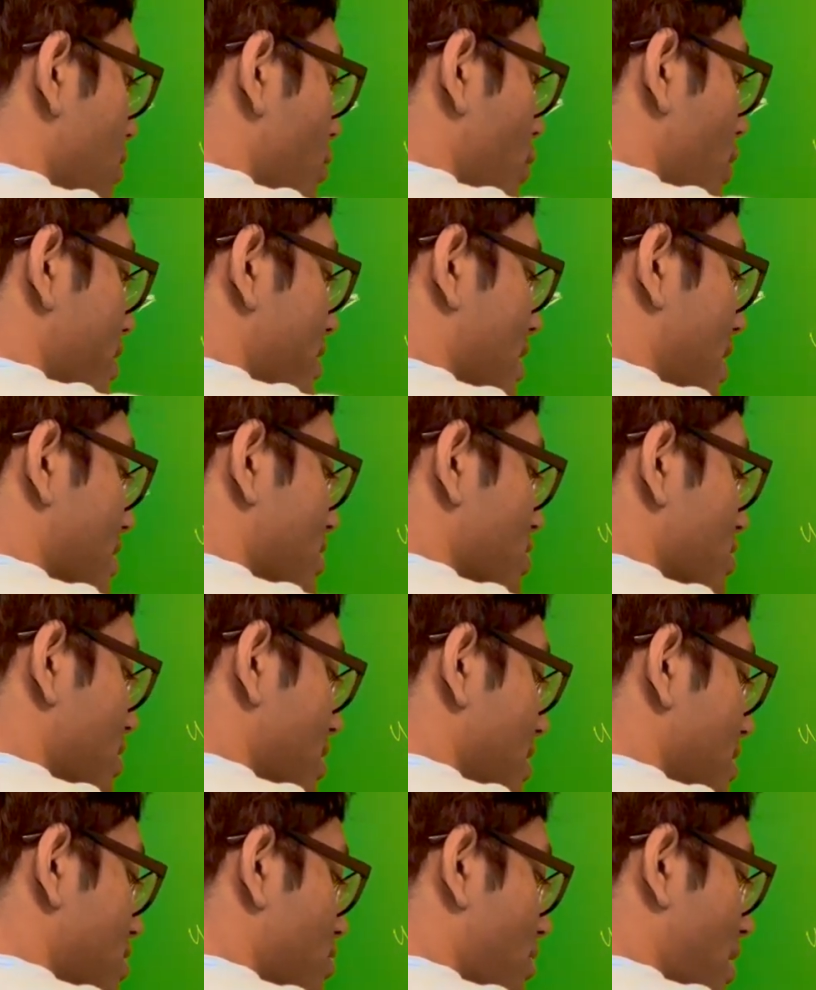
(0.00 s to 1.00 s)
with a
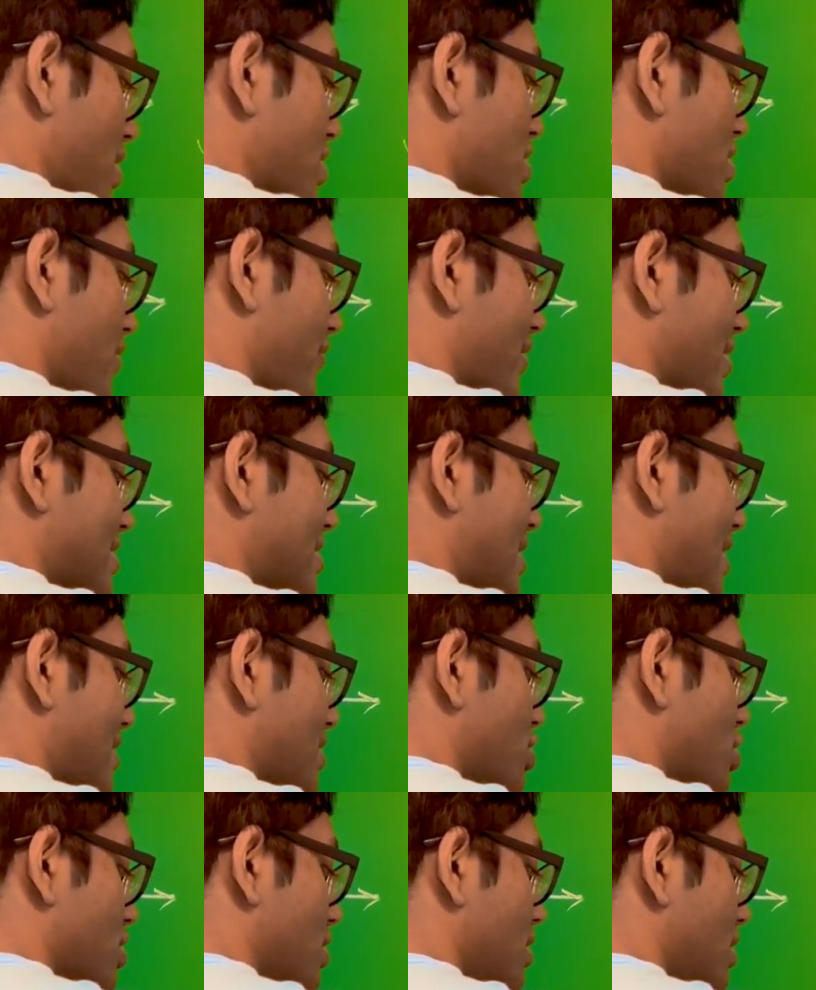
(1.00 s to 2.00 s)
certain direction of
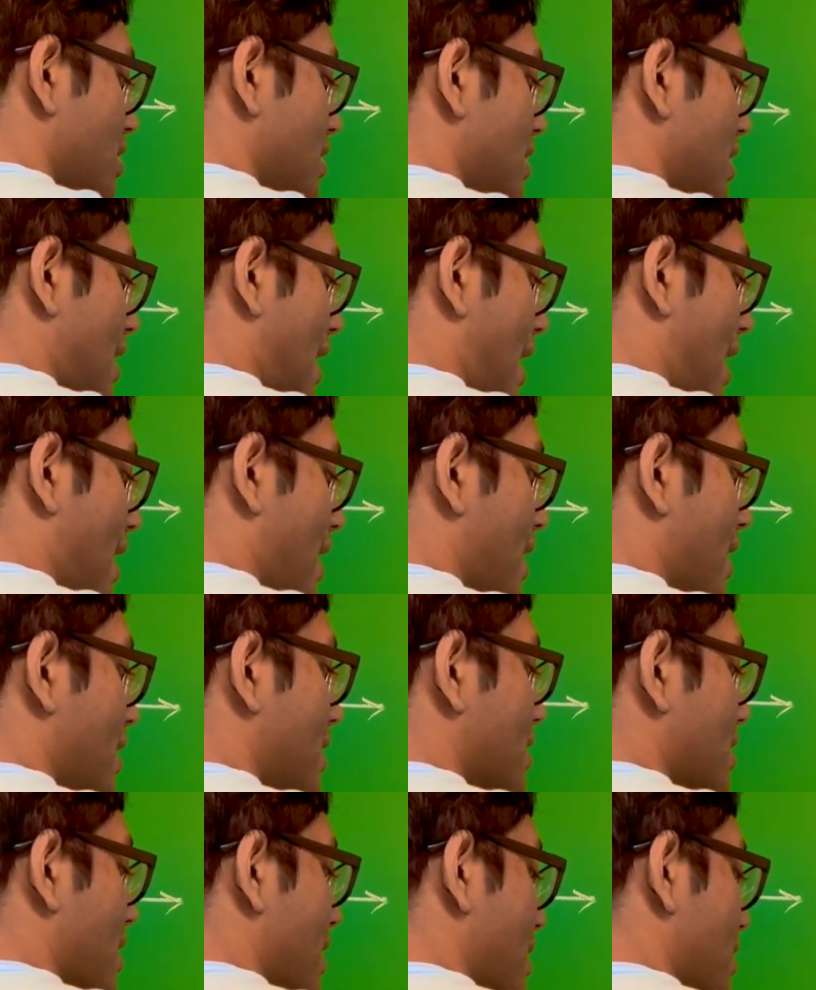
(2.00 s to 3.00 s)
ascension
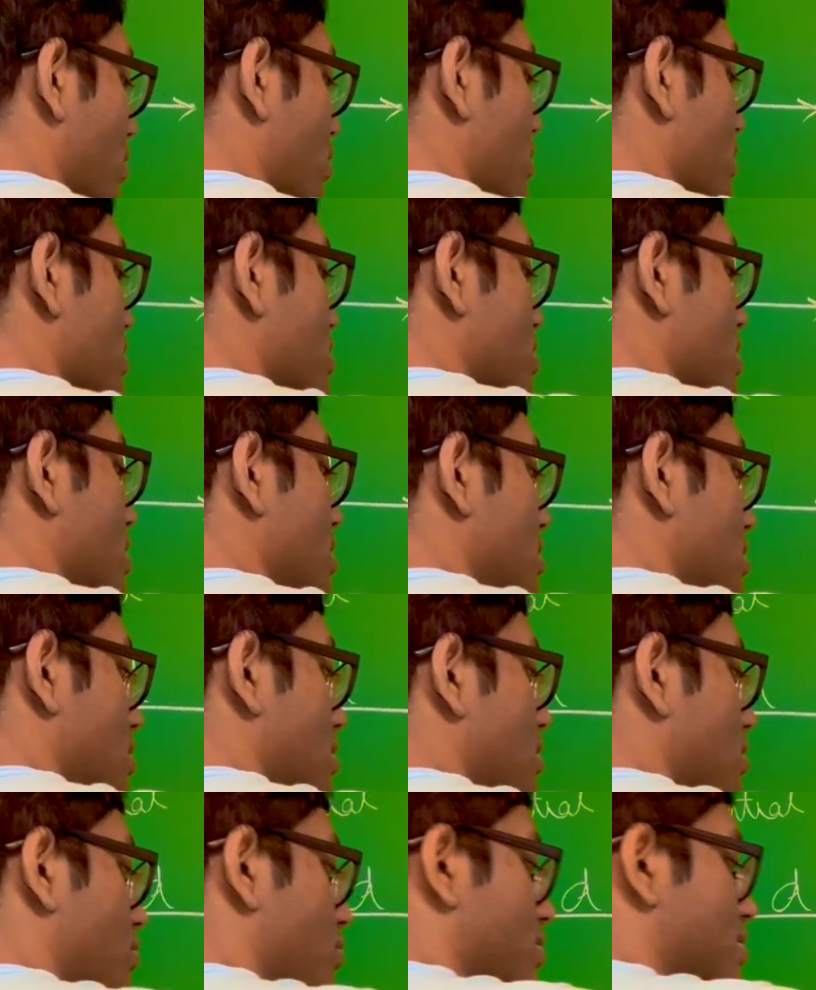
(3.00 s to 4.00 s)
and an origin
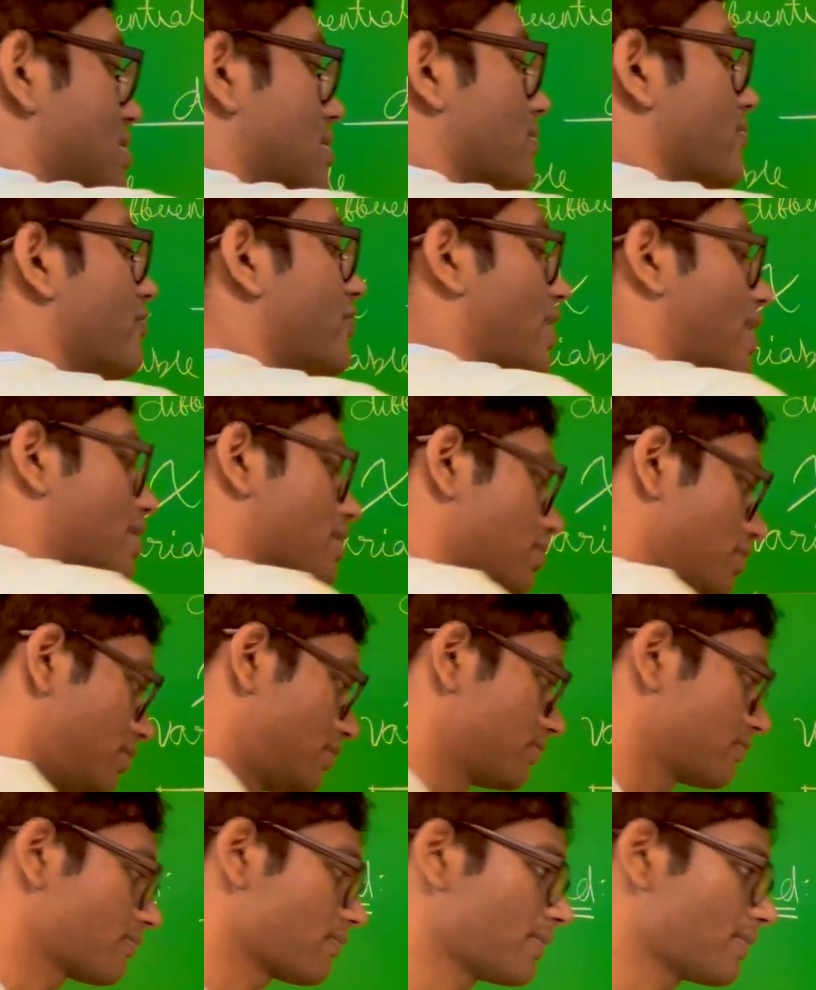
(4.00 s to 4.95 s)
with some vector.